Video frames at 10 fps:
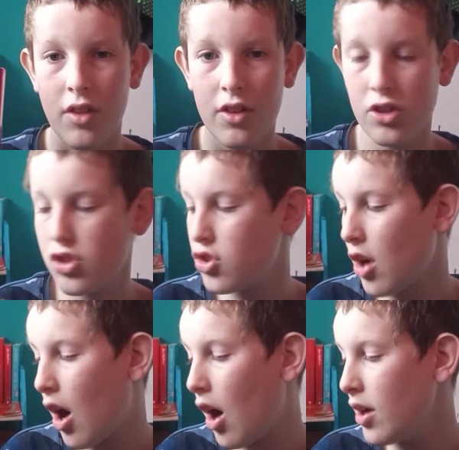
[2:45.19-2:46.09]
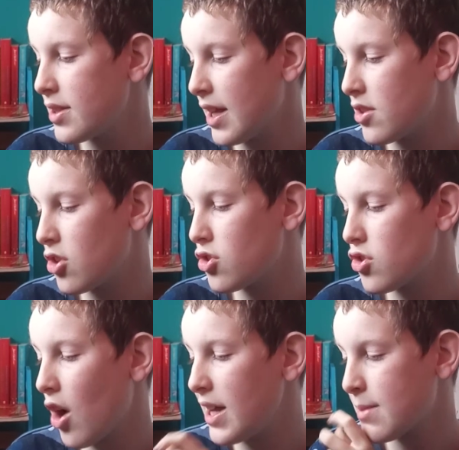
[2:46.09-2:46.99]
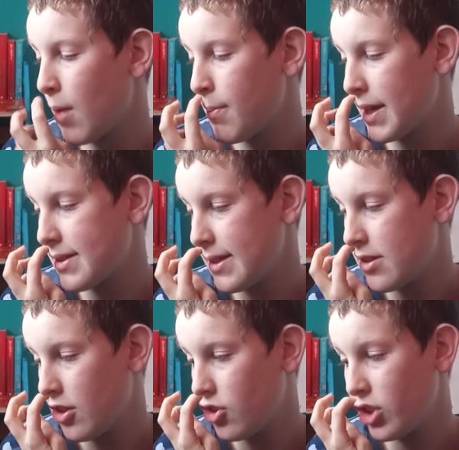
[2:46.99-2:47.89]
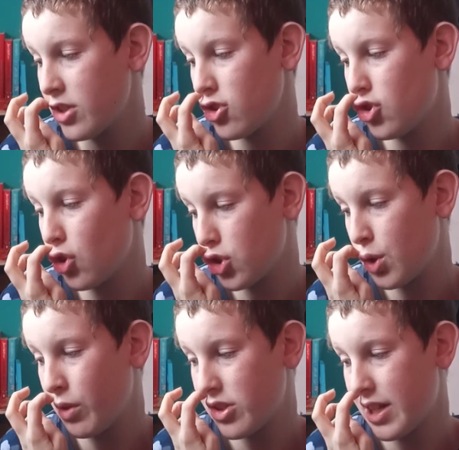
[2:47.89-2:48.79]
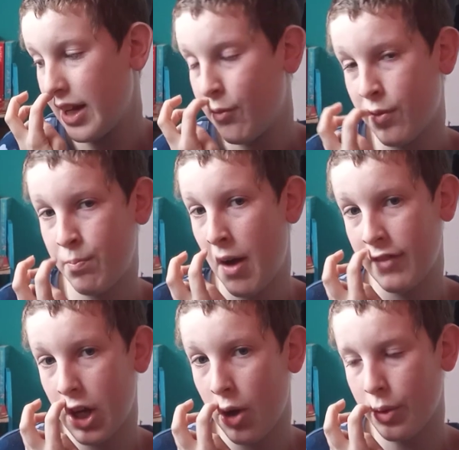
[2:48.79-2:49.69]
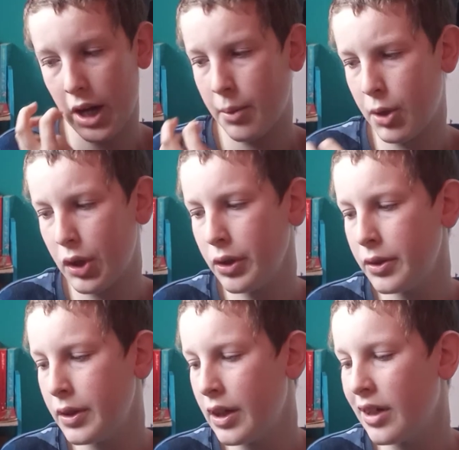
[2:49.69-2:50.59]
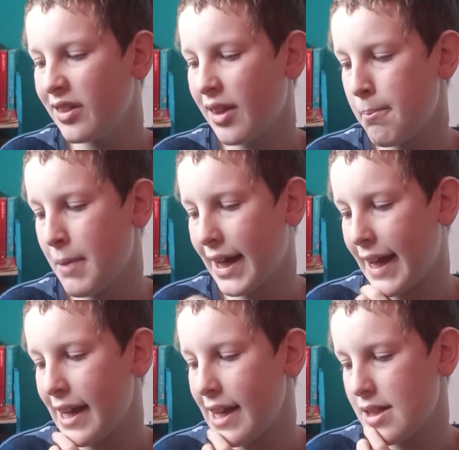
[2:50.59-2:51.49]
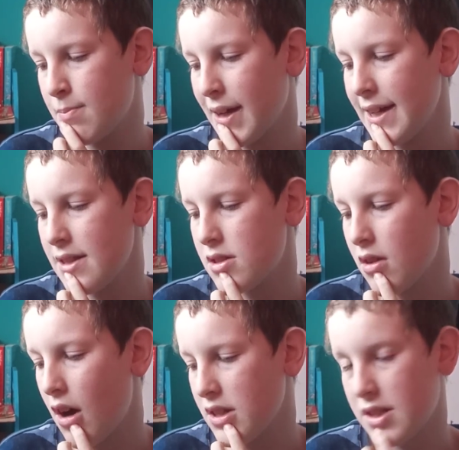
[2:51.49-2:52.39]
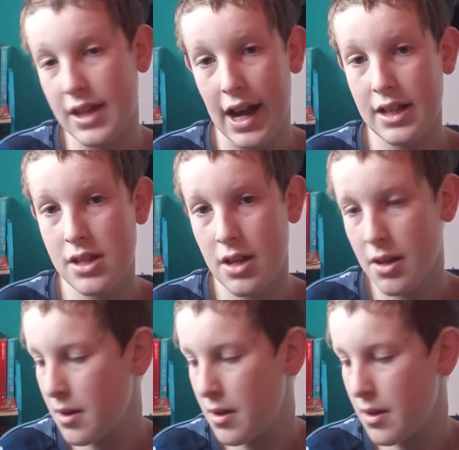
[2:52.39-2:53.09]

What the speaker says: And the star says, "Star is my big sister. She isn't sure she wants to live with Marigold anymore." Then Mickey is Star's dad.